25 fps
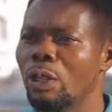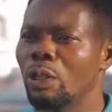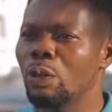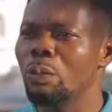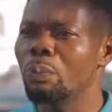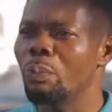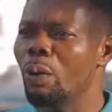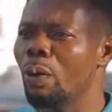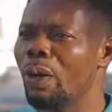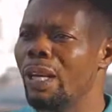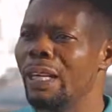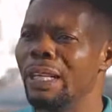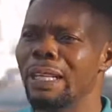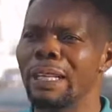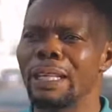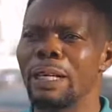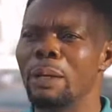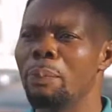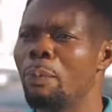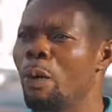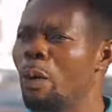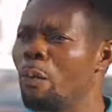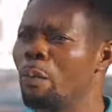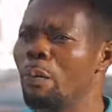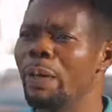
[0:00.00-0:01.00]
Smoking in
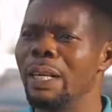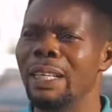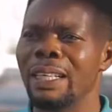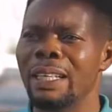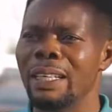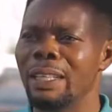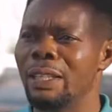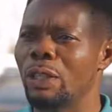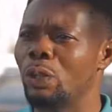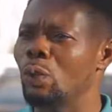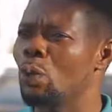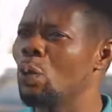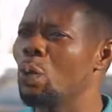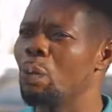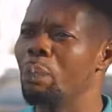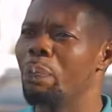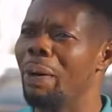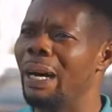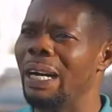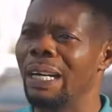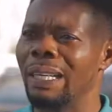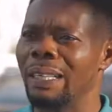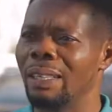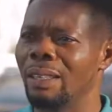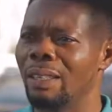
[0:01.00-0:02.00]
the public is so
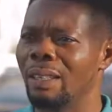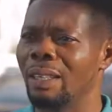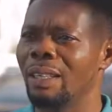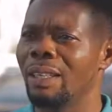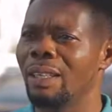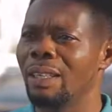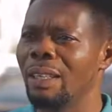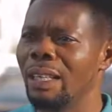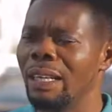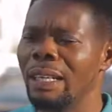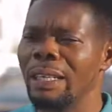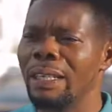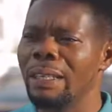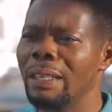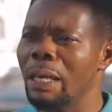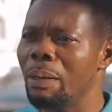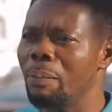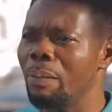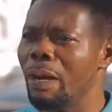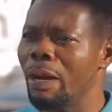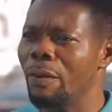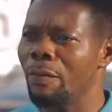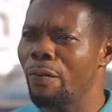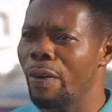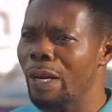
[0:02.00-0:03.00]
bad.
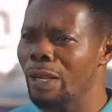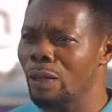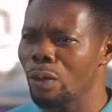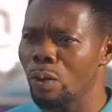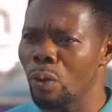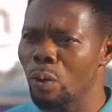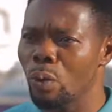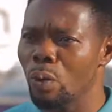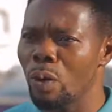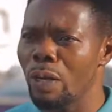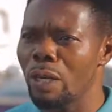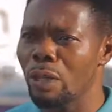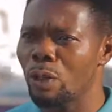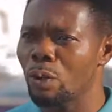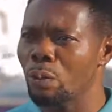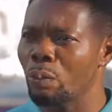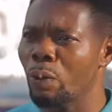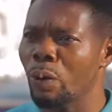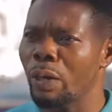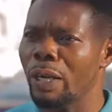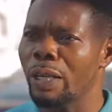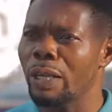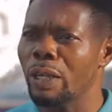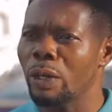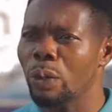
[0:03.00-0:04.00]
Anytime I find someone
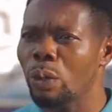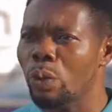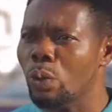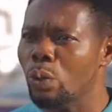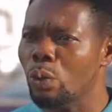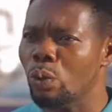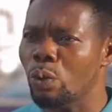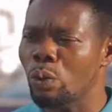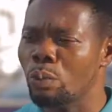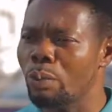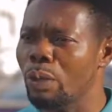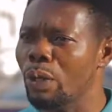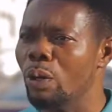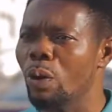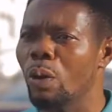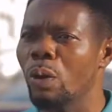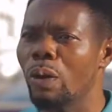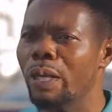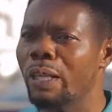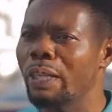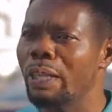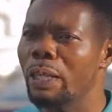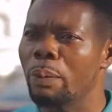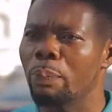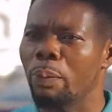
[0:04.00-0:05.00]
smoking close to me or
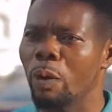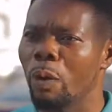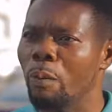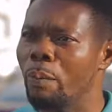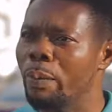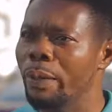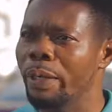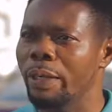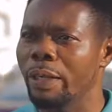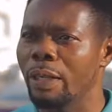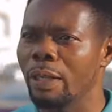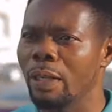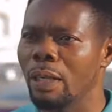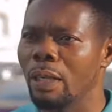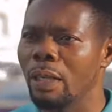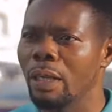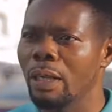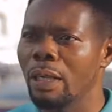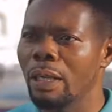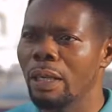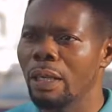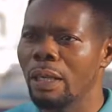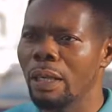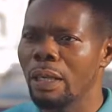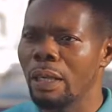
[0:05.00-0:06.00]
in a public,
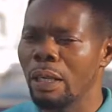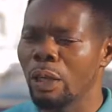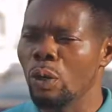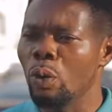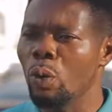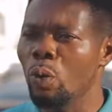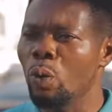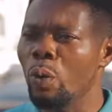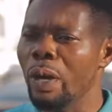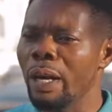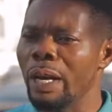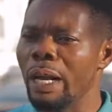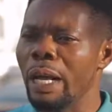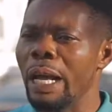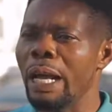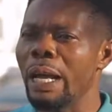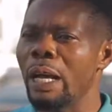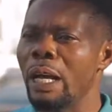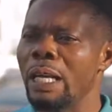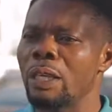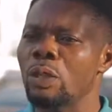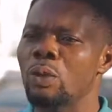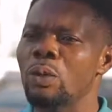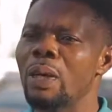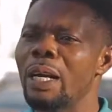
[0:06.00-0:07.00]
you know,
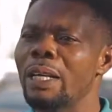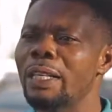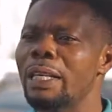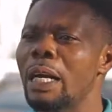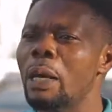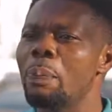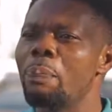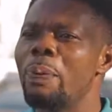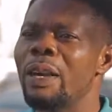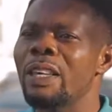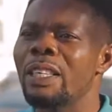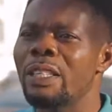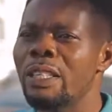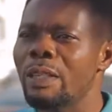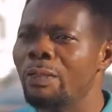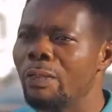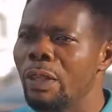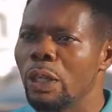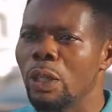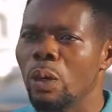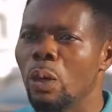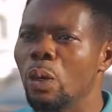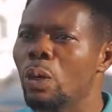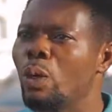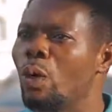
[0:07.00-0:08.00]
as soon as I perceive
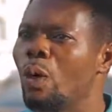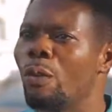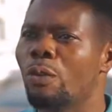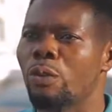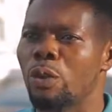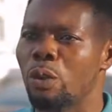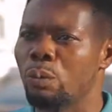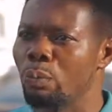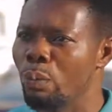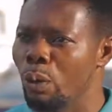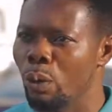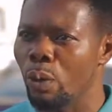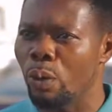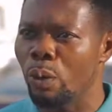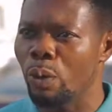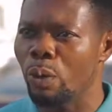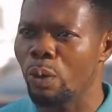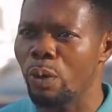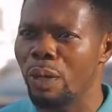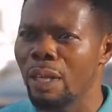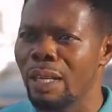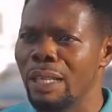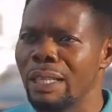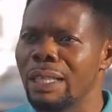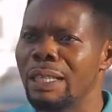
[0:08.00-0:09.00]
the odor of smoke,
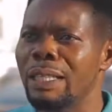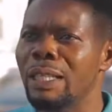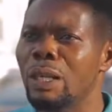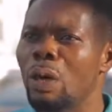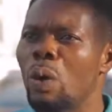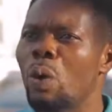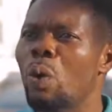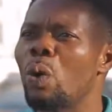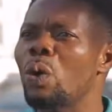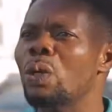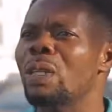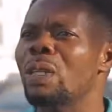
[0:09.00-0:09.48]
the thing